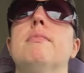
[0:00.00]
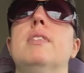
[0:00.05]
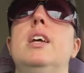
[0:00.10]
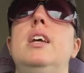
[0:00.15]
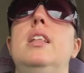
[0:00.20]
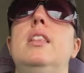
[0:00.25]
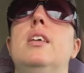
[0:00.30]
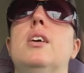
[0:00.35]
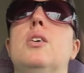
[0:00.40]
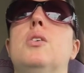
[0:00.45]

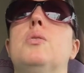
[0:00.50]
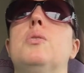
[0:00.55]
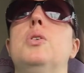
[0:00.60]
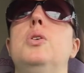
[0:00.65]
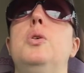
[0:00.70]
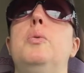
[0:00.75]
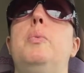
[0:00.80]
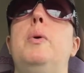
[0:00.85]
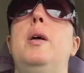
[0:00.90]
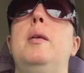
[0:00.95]
in the
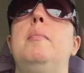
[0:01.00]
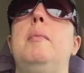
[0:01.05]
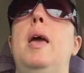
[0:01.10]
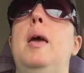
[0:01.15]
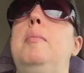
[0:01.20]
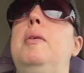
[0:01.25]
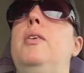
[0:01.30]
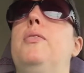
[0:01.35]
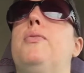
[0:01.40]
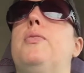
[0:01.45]
group, and
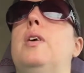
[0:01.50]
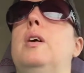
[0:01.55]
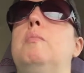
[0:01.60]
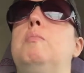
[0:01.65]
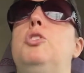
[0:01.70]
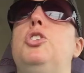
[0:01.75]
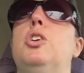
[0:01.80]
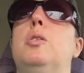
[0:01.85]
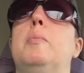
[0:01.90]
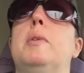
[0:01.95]
maybe
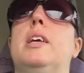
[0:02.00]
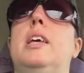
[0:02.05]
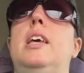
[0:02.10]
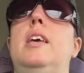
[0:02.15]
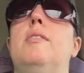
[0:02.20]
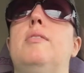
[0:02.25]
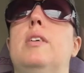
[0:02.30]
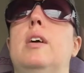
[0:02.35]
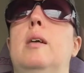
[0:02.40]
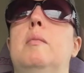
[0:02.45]
from Jill
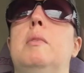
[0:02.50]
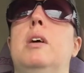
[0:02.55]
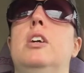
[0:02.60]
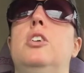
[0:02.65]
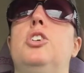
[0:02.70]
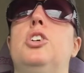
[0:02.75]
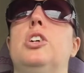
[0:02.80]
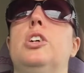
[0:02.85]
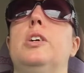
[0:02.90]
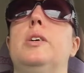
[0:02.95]
McKeever, I'm not
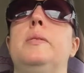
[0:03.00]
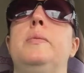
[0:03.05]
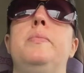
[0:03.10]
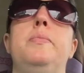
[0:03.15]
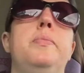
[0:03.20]
sure.